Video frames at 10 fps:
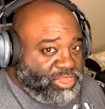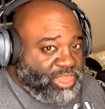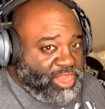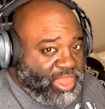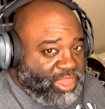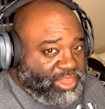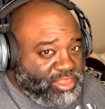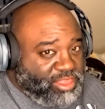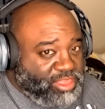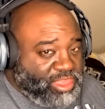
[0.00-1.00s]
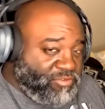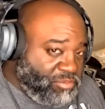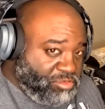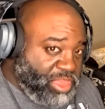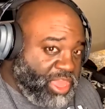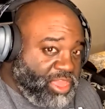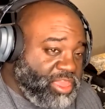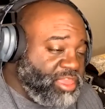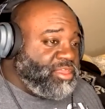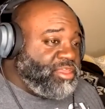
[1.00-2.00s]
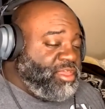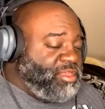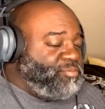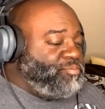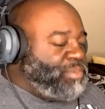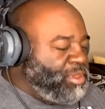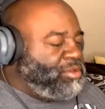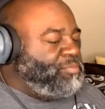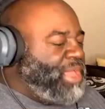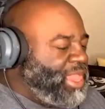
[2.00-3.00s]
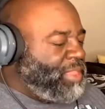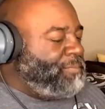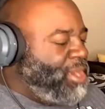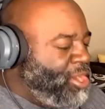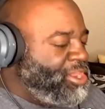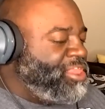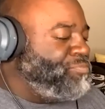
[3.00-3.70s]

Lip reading: did not give him some cake. Milton about to burn this